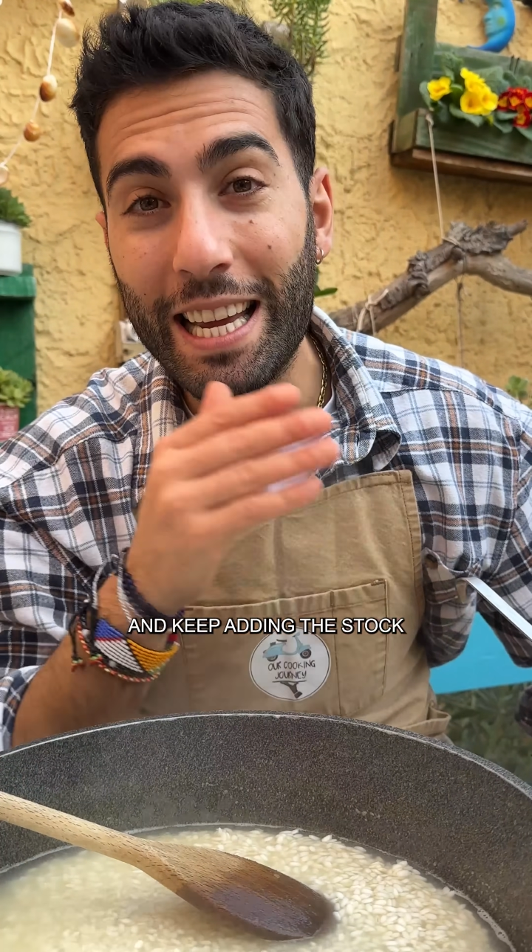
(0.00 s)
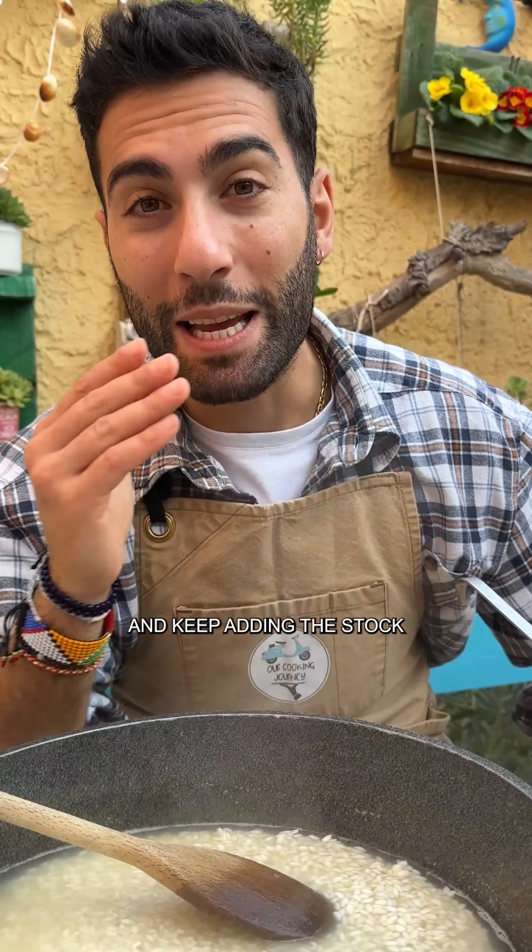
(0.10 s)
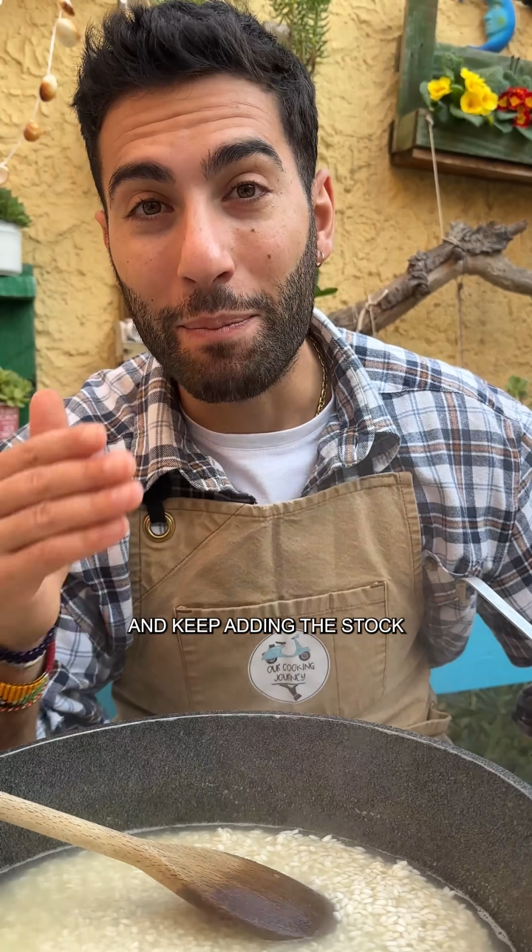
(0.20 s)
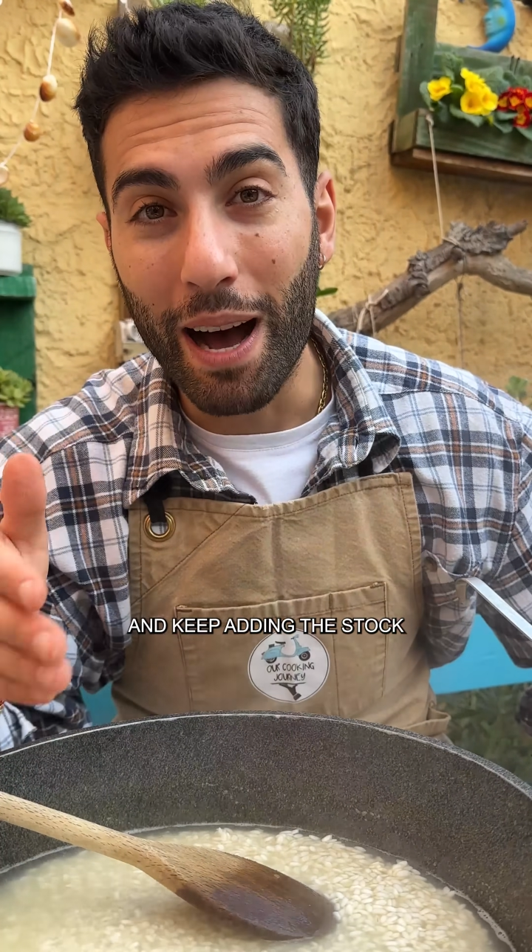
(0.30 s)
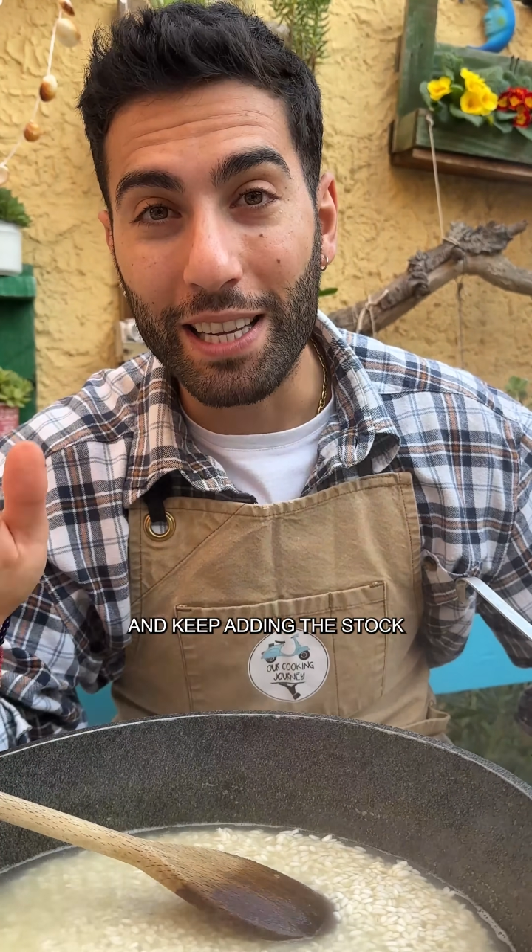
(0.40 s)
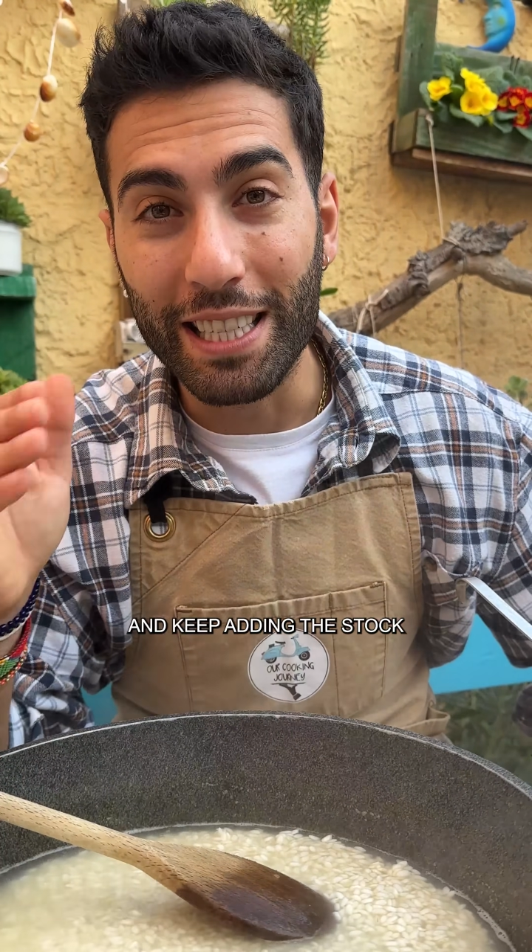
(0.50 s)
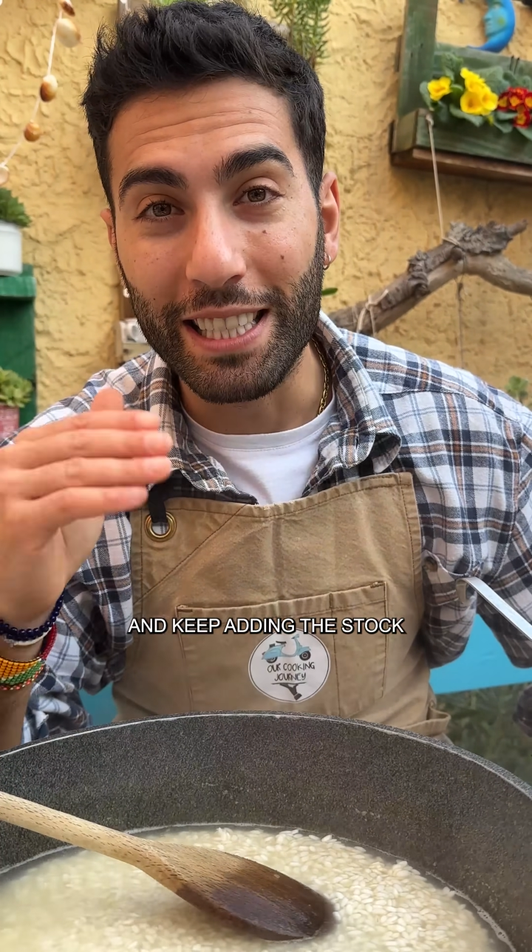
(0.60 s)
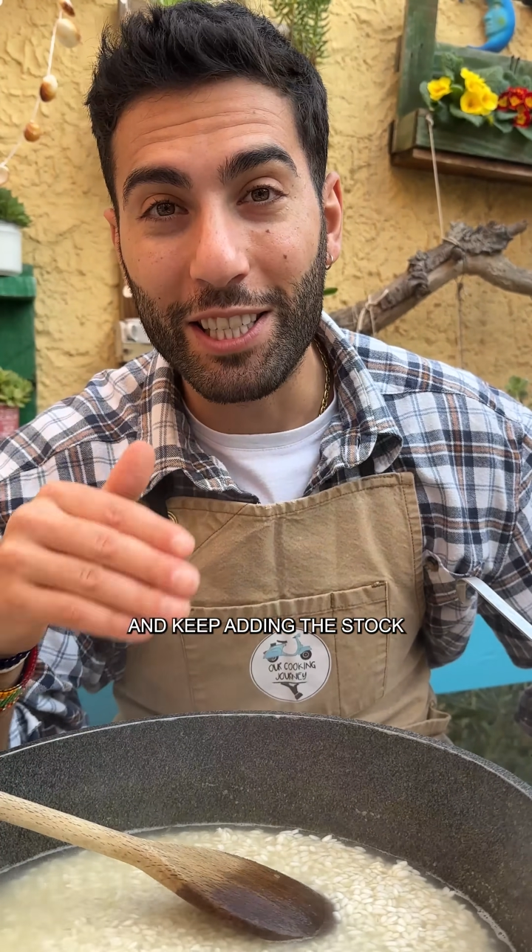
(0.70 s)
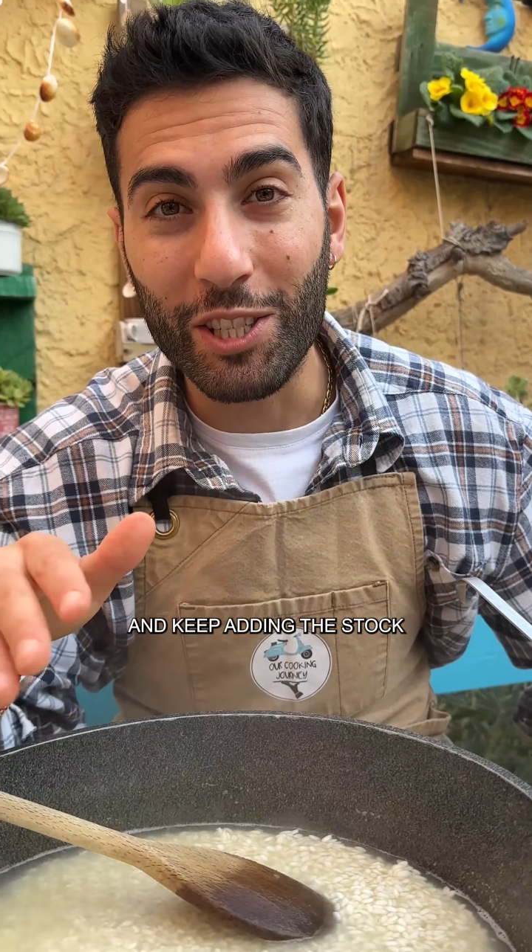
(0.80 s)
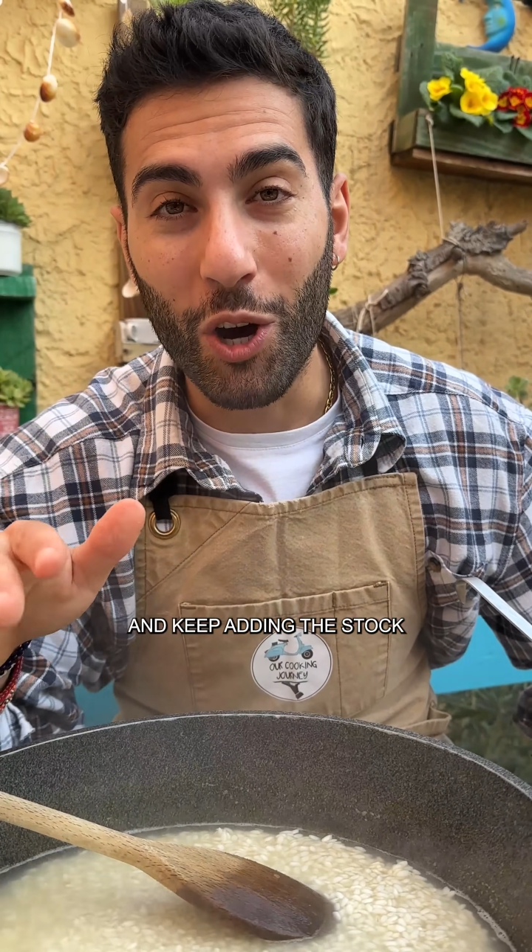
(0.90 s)
keep
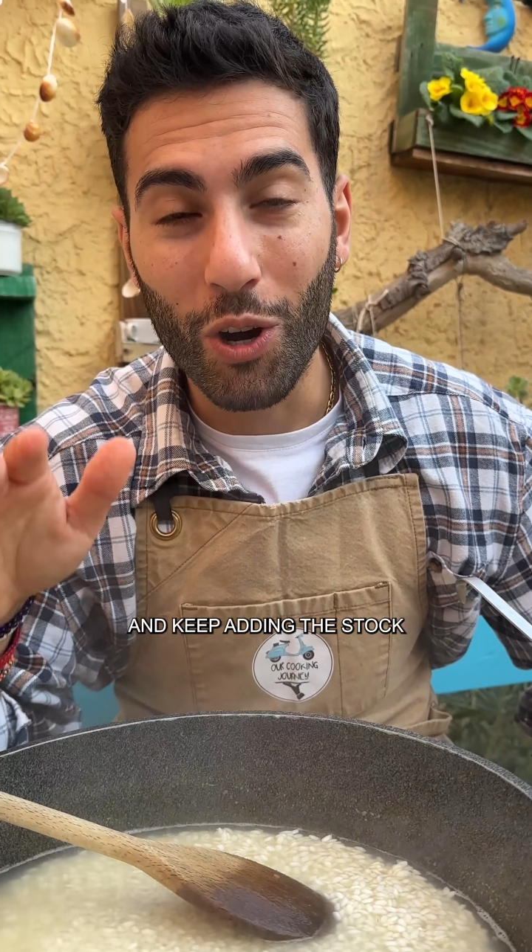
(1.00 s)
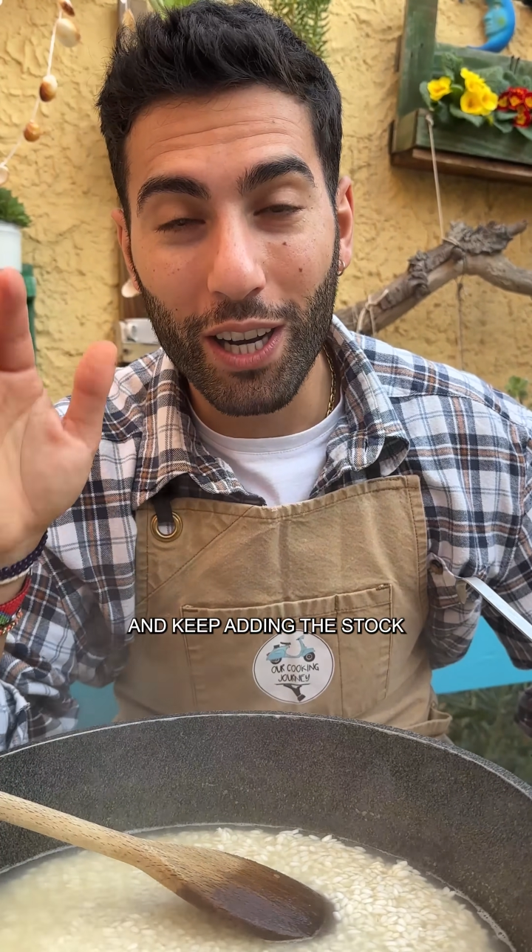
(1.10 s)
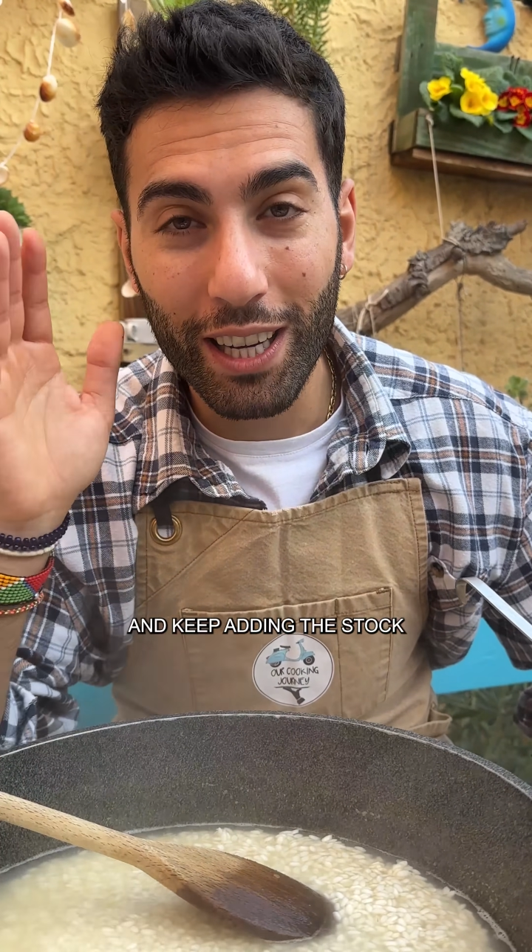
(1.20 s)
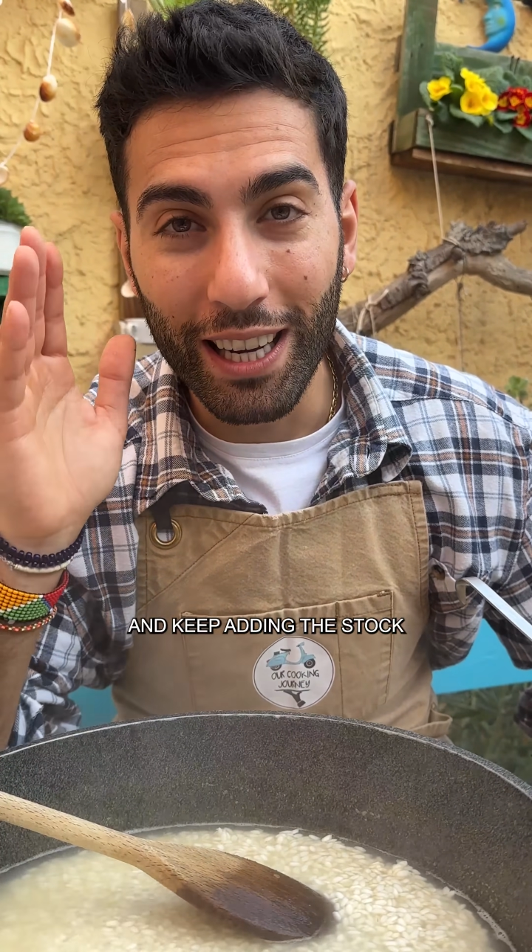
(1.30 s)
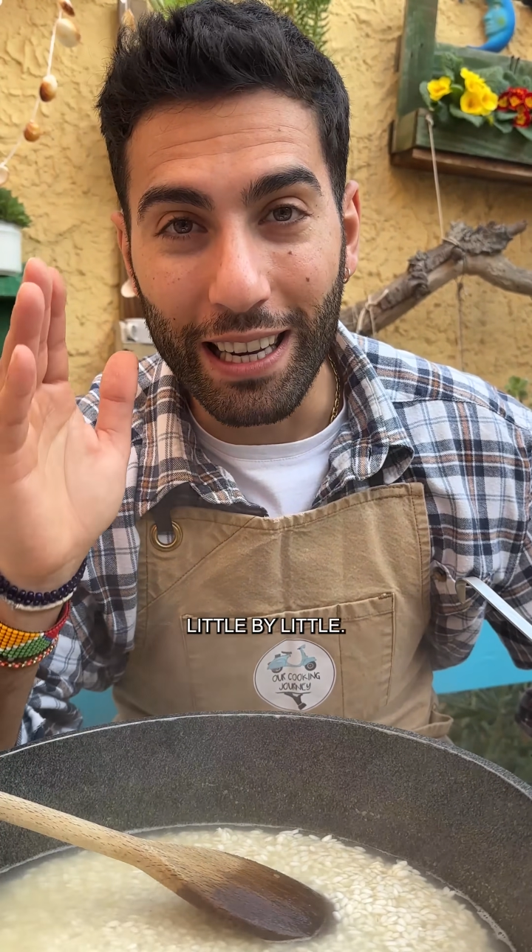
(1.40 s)
adding the stock